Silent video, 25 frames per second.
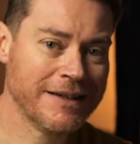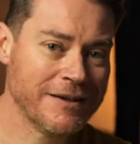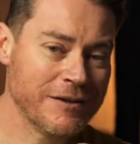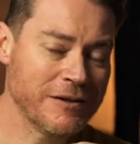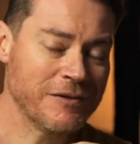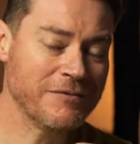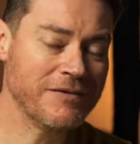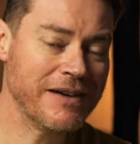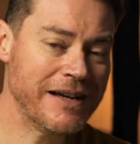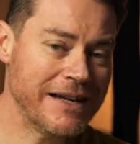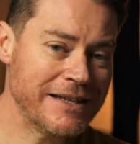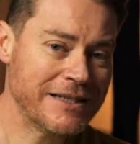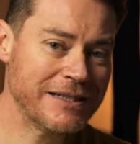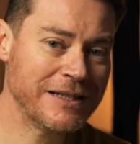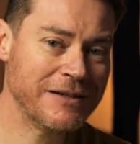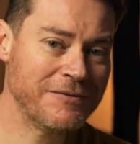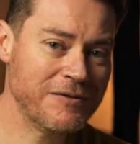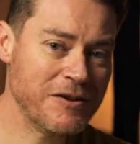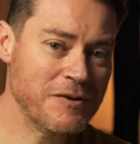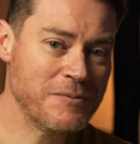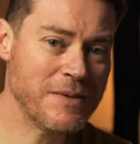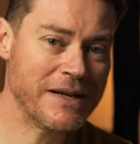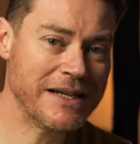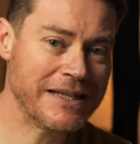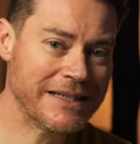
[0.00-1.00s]
the relative
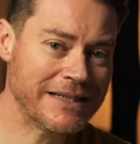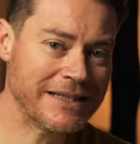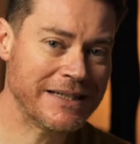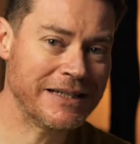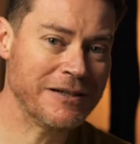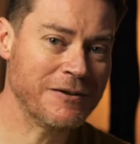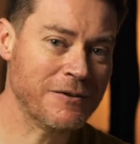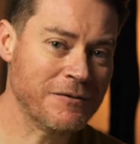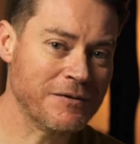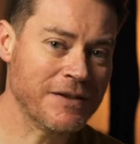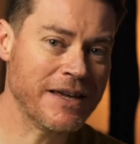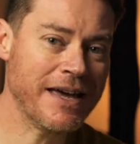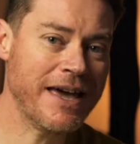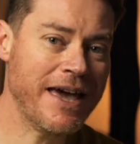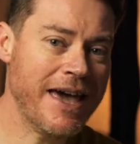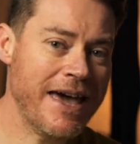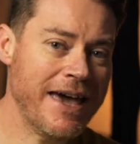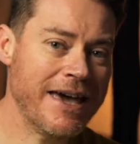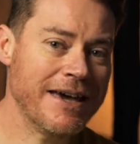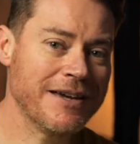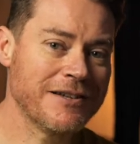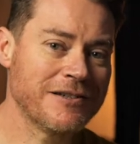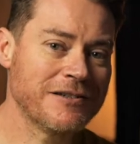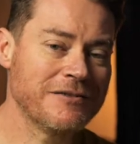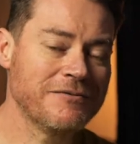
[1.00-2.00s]
humidity of the
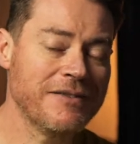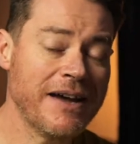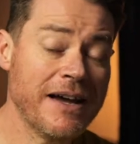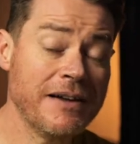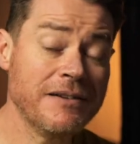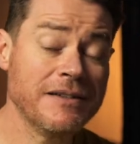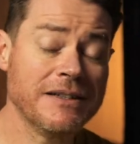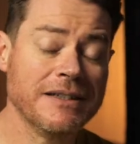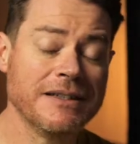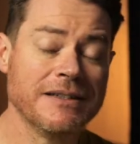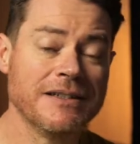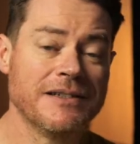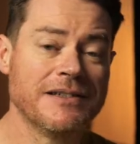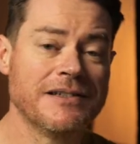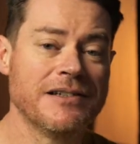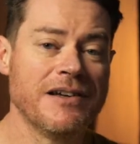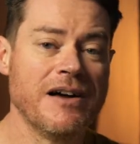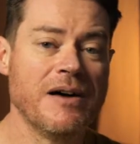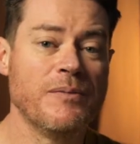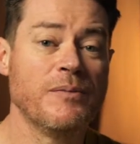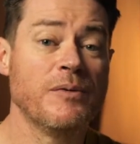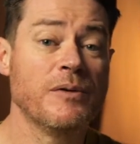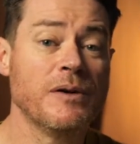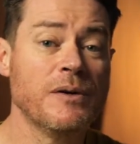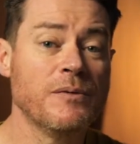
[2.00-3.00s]
air surrounding the sample,